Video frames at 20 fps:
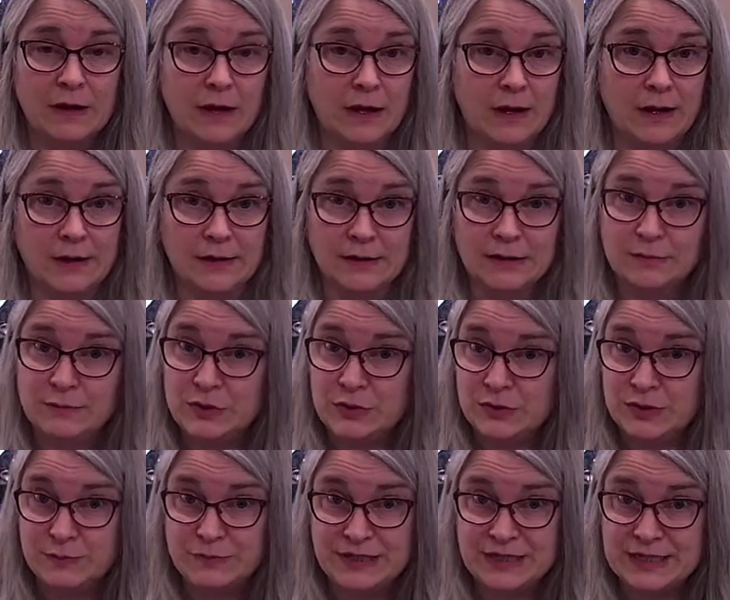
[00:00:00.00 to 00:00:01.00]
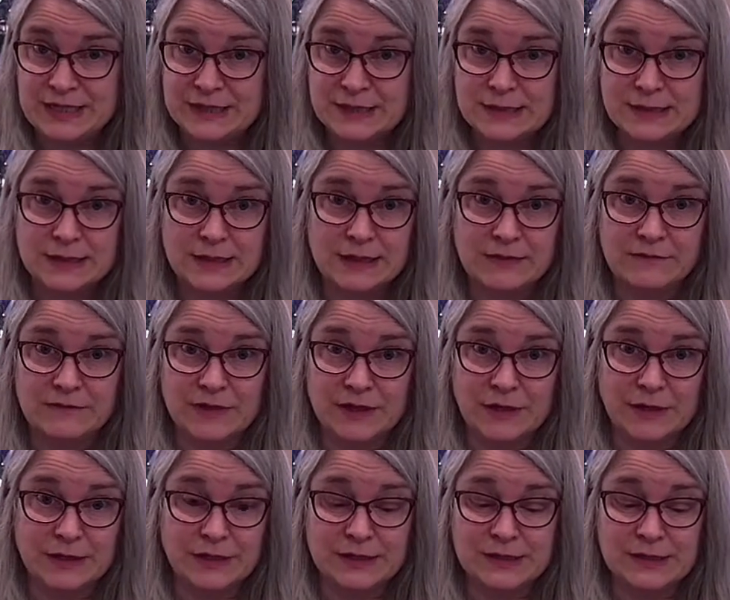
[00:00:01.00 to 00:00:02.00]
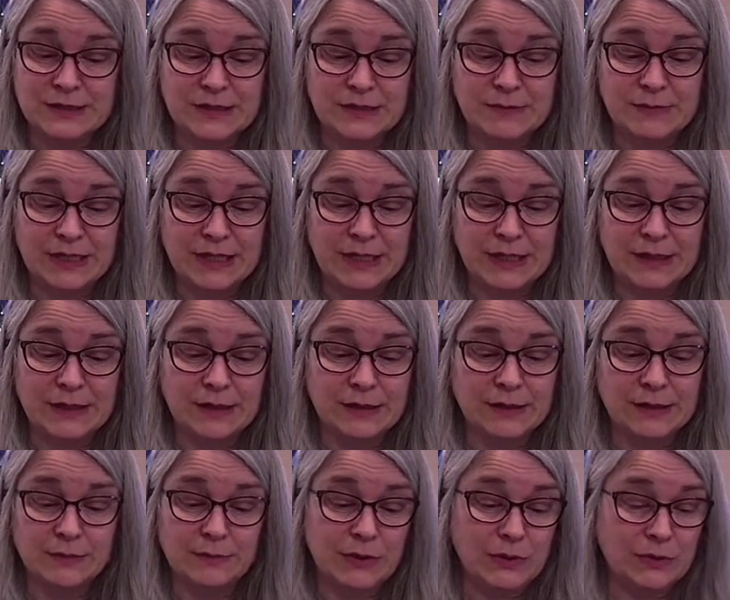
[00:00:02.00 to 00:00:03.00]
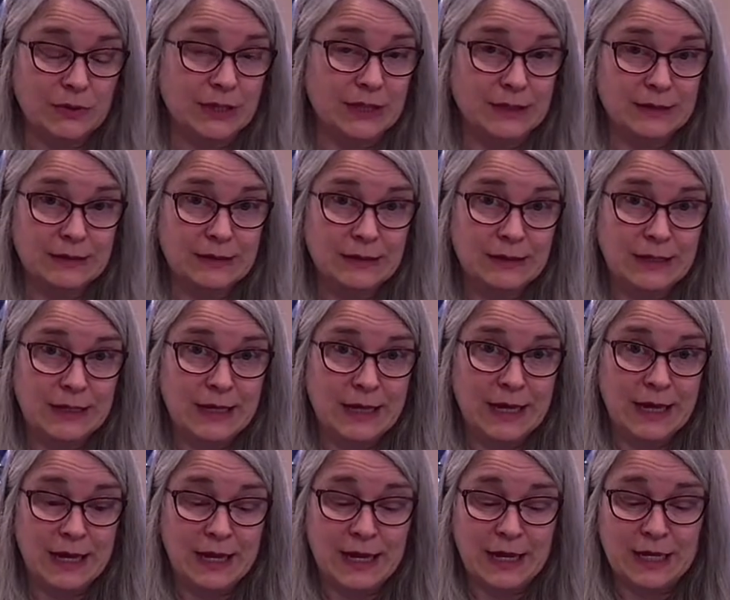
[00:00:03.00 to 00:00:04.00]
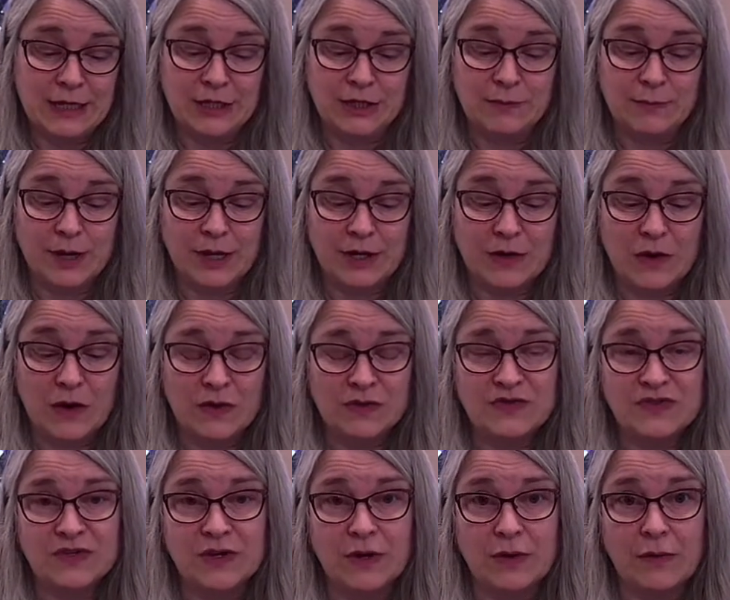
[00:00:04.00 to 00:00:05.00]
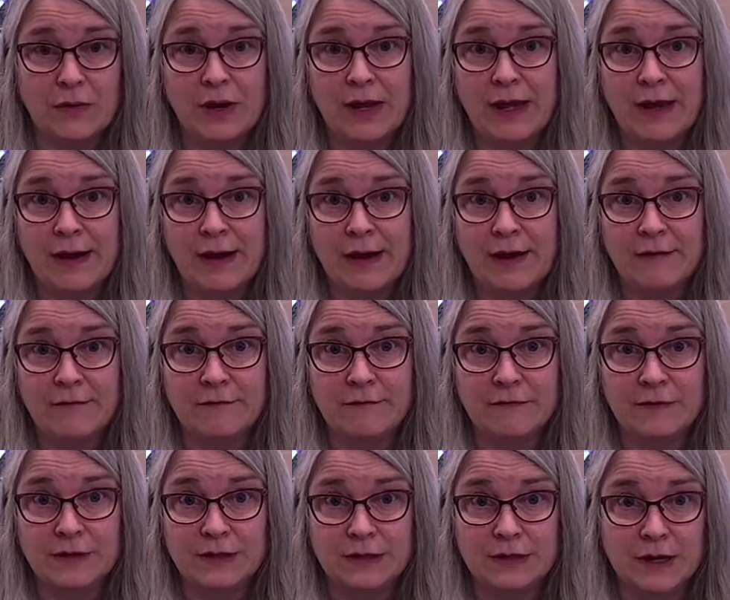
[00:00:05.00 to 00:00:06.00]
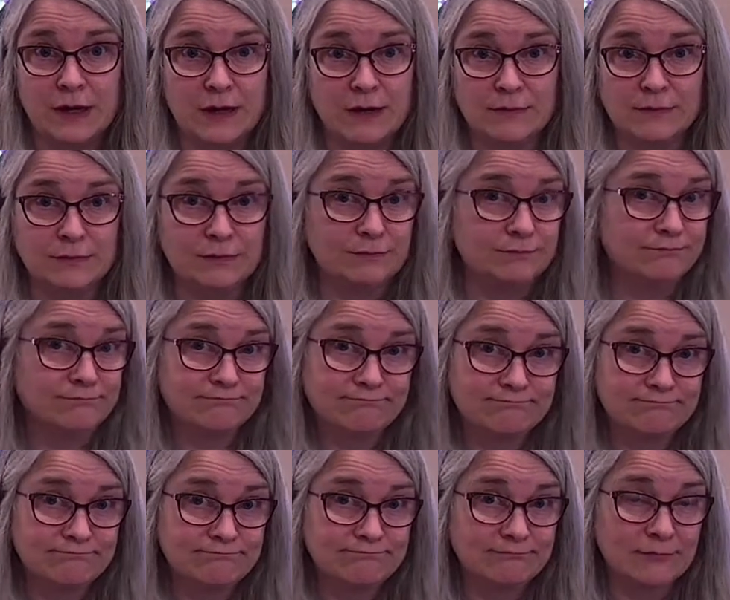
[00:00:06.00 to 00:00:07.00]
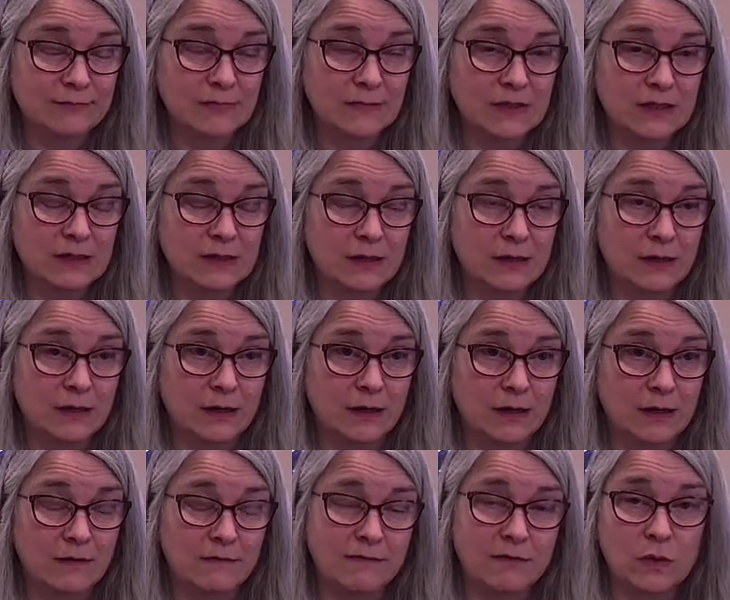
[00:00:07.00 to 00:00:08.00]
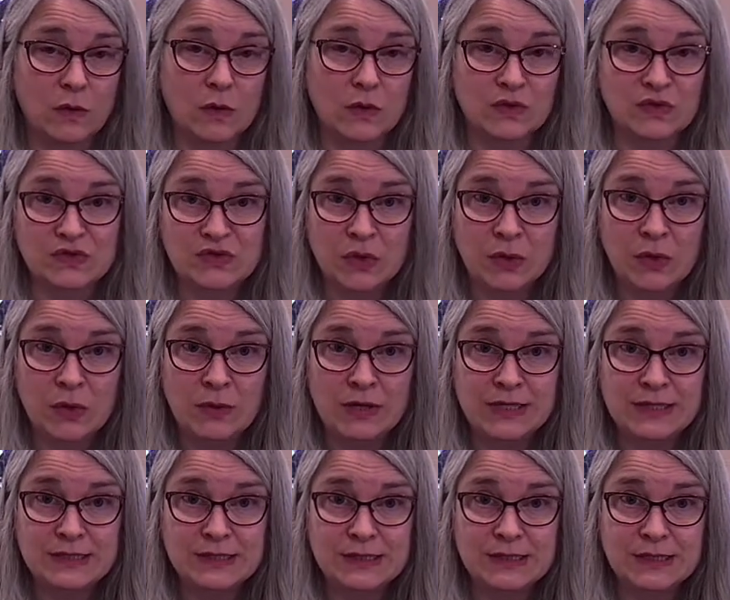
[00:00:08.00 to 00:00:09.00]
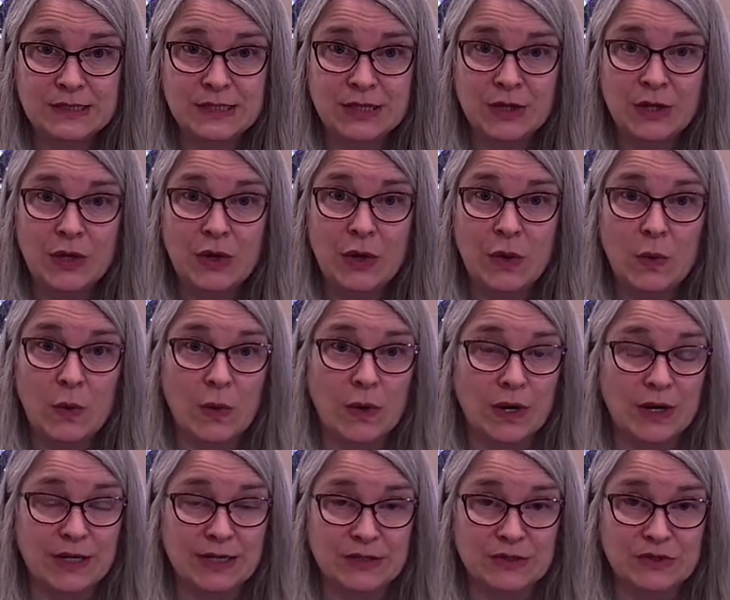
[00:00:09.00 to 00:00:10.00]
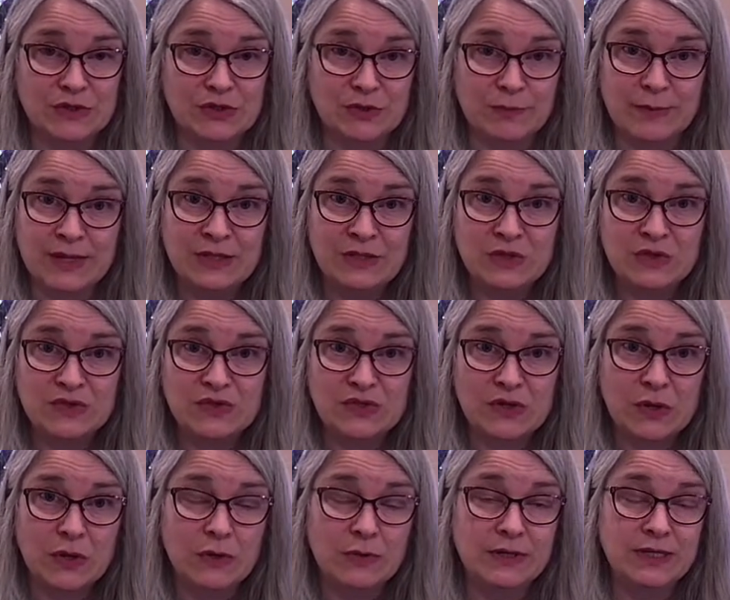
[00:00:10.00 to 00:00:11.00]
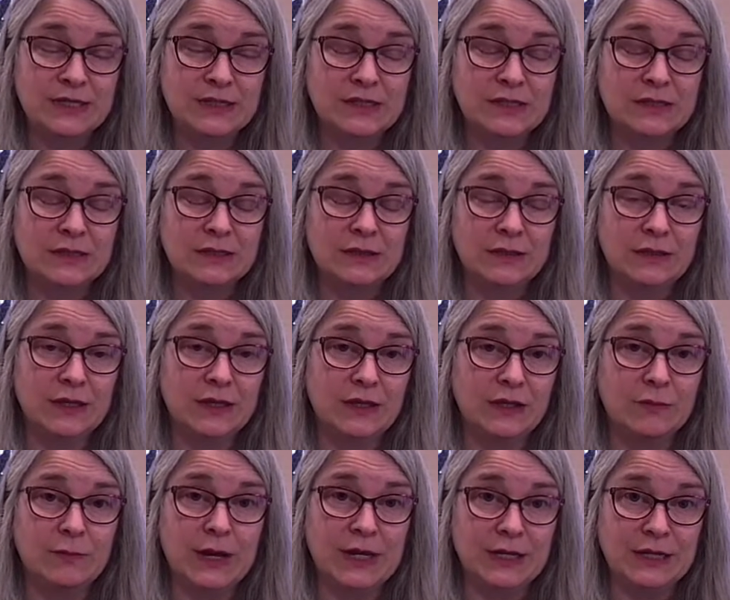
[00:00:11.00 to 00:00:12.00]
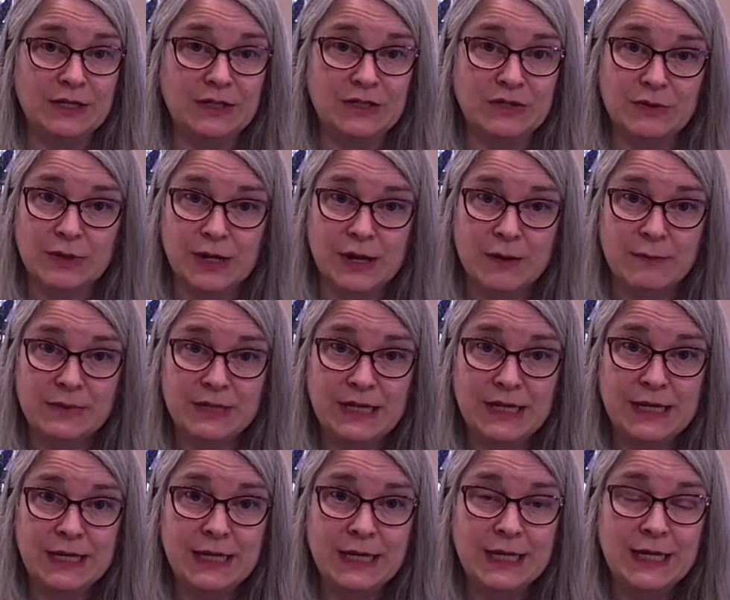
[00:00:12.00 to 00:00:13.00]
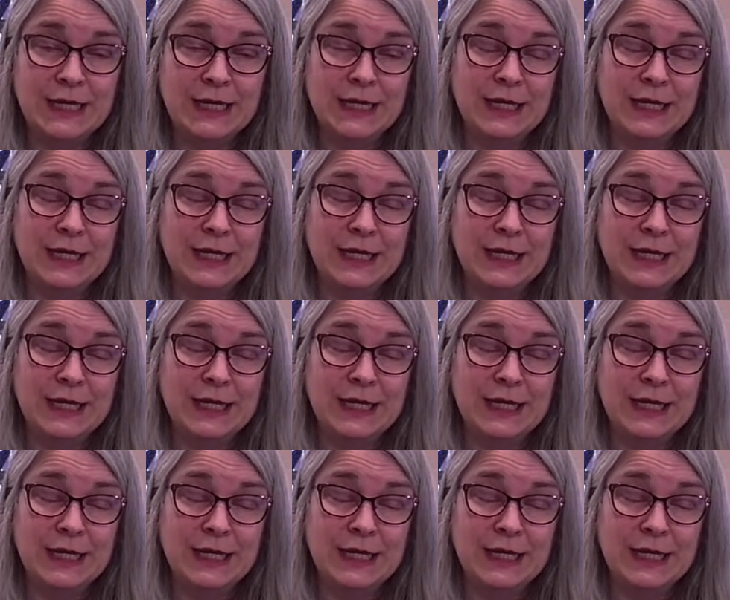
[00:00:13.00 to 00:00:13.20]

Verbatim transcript: uh, communion piece if there is to be a communion. And you might also have um, a vocal soloist or an instrumental soloist that you might need to accompany.